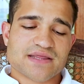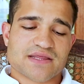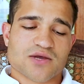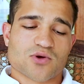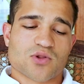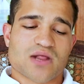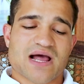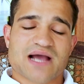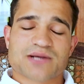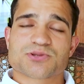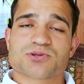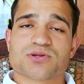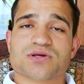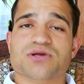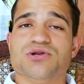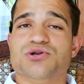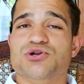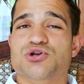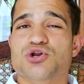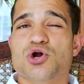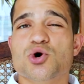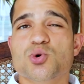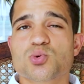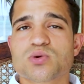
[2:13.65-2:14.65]
They will actually
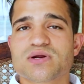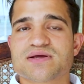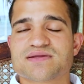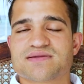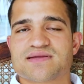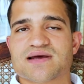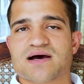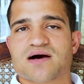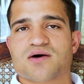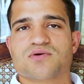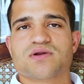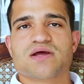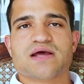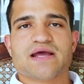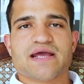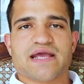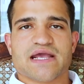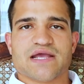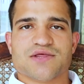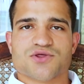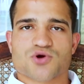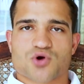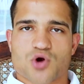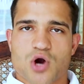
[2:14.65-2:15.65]
note it down
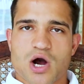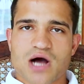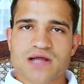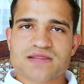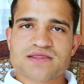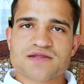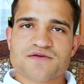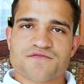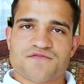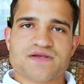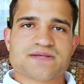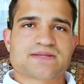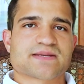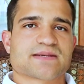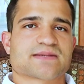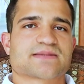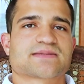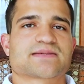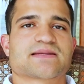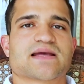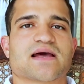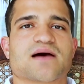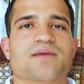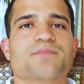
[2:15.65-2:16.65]
either on the visa
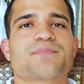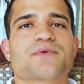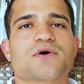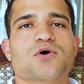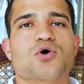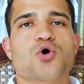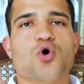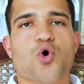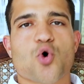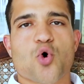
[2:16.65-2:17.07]
stamp